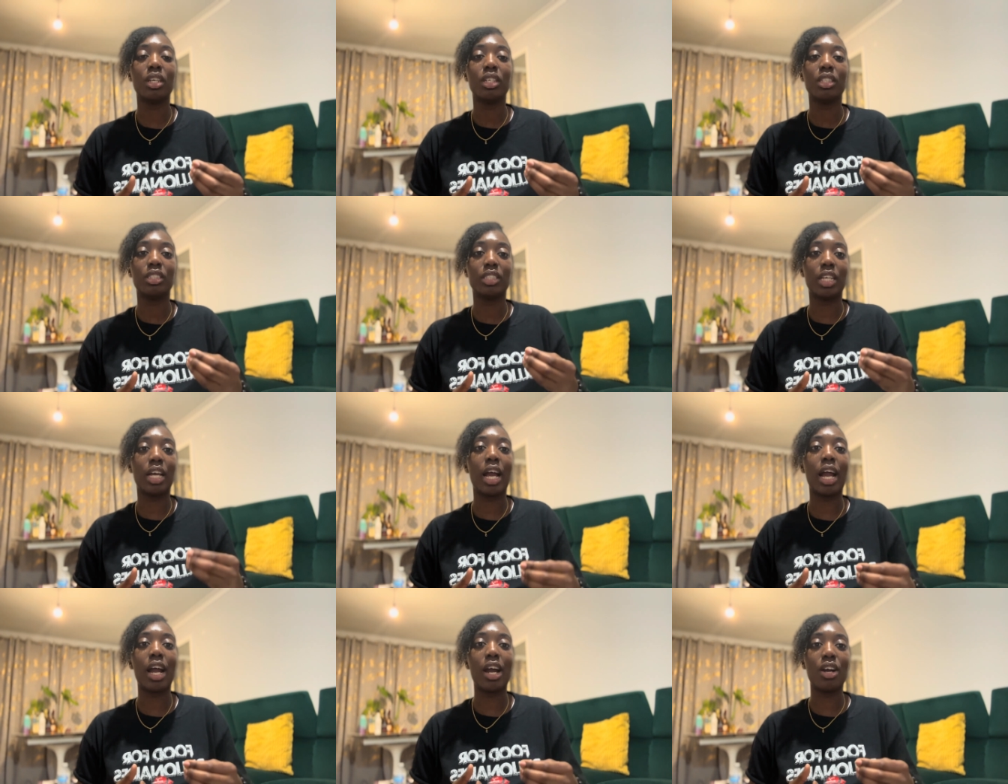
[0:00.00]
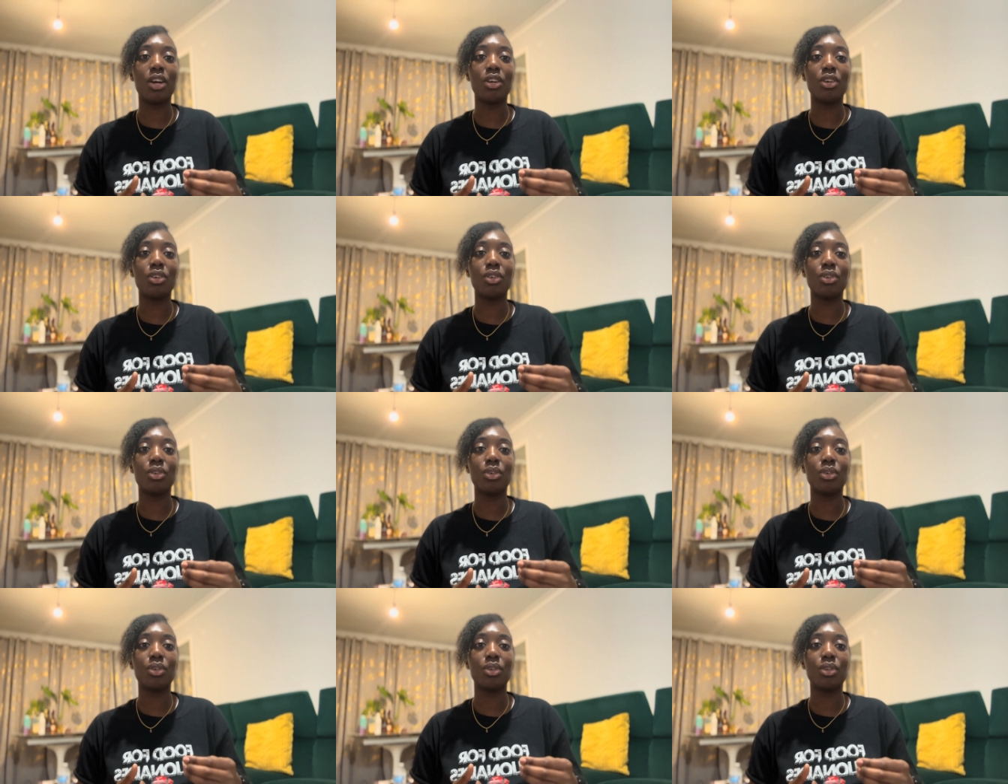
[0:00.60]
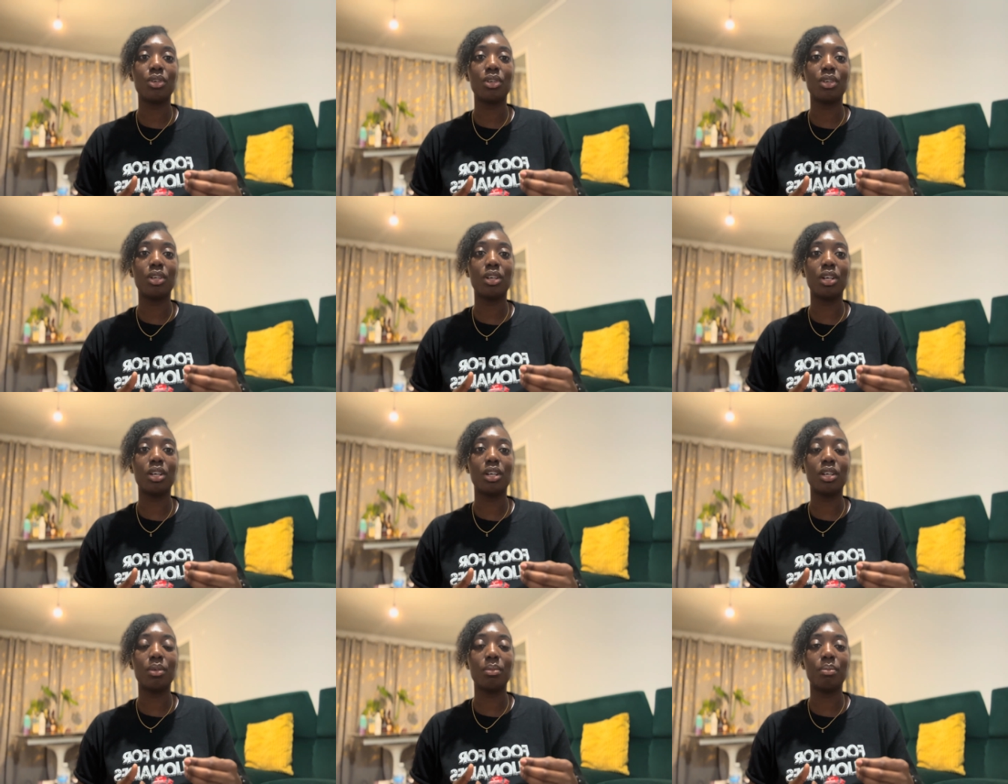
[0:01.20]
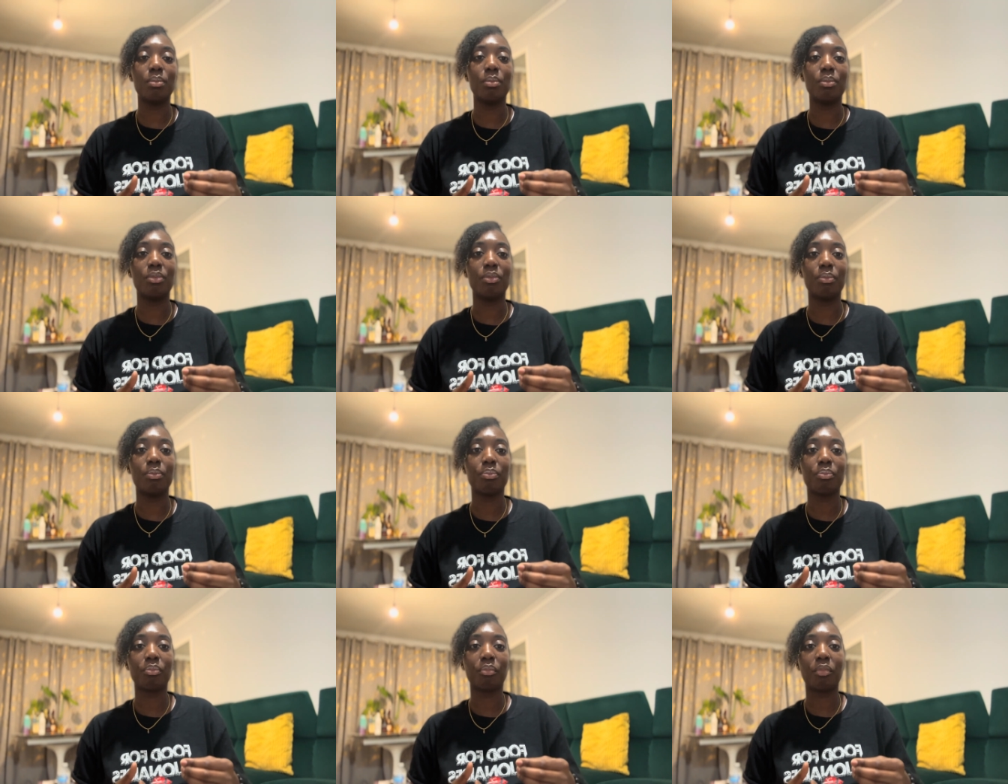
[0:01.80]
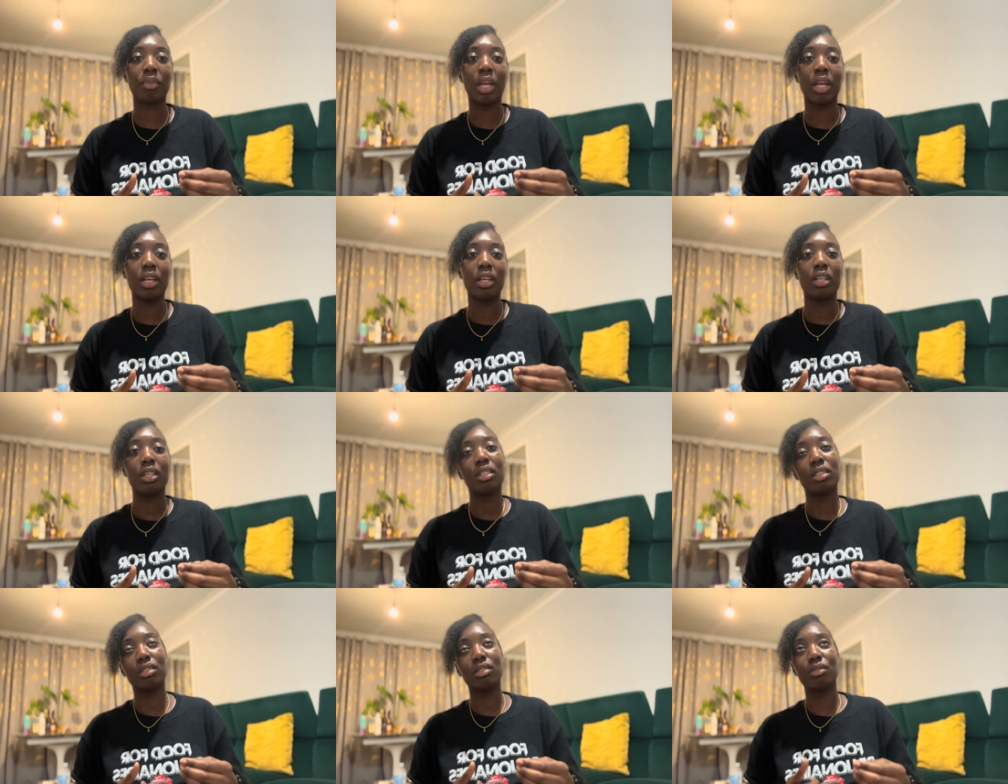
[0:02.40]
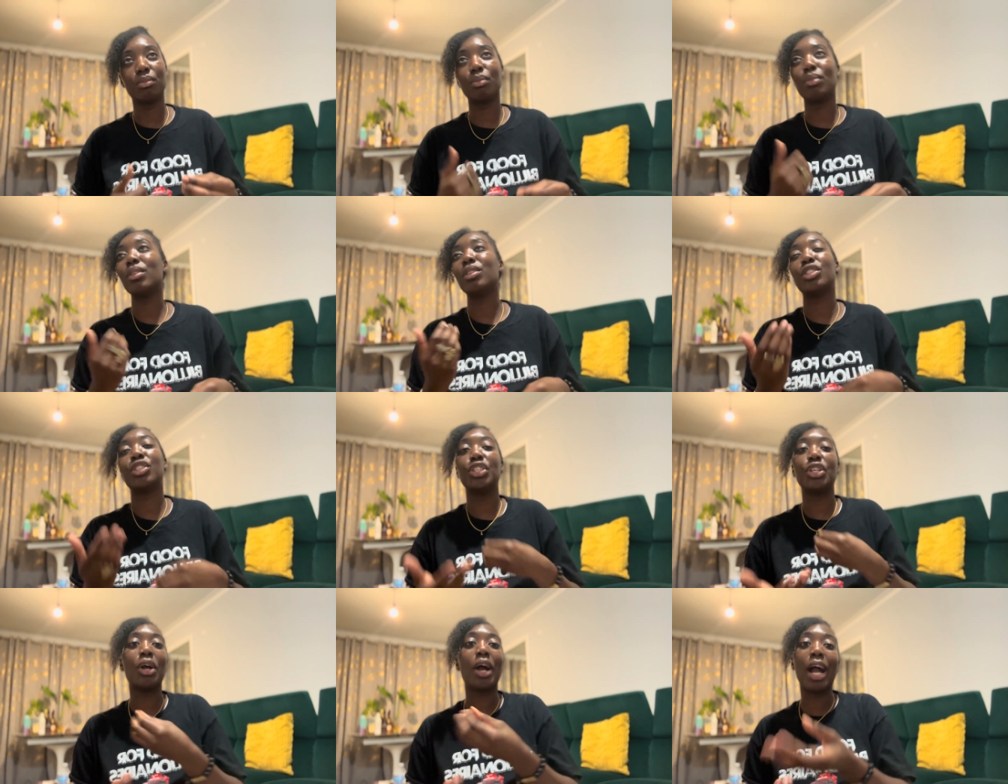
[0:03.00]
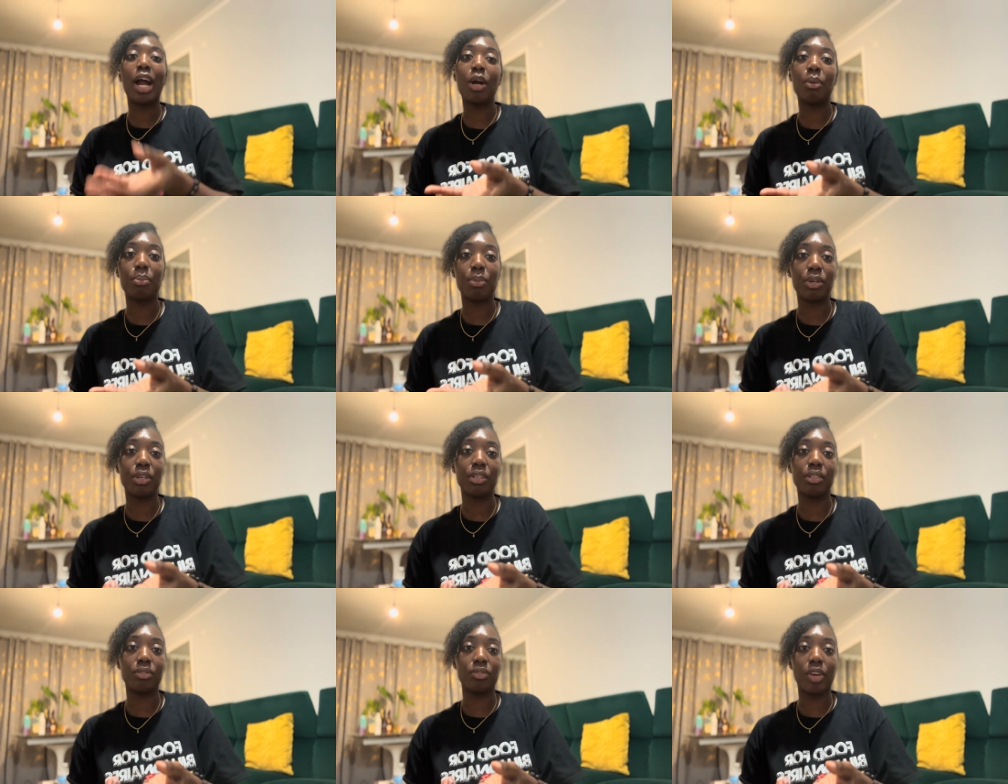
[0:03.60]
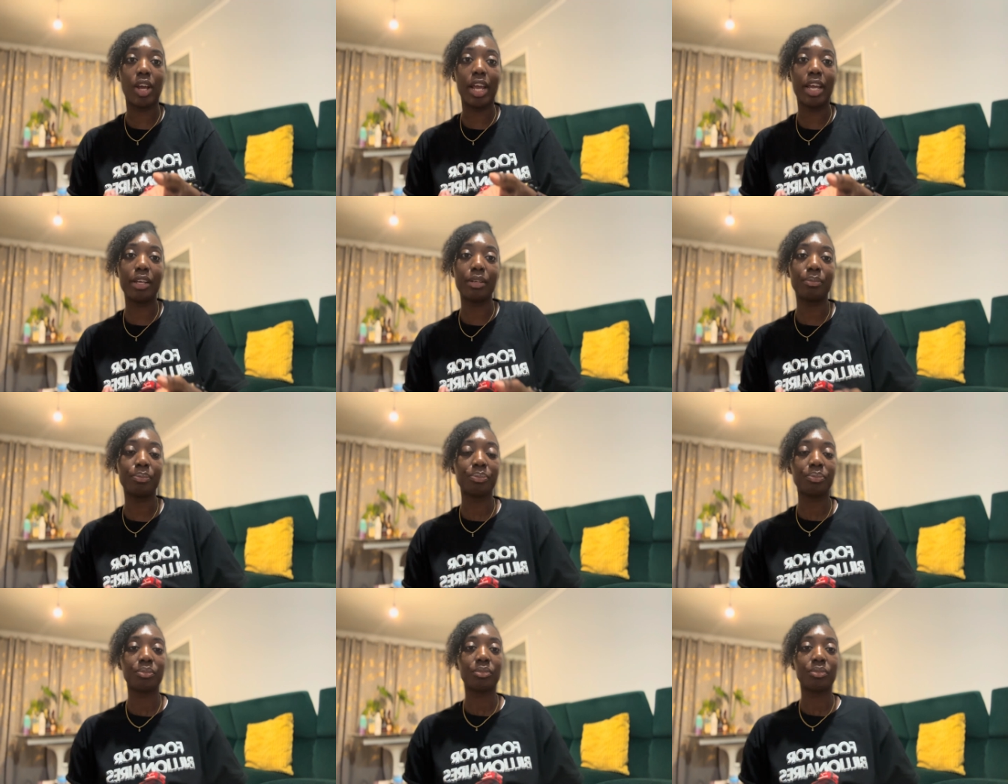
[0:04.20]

to how, to your output, right?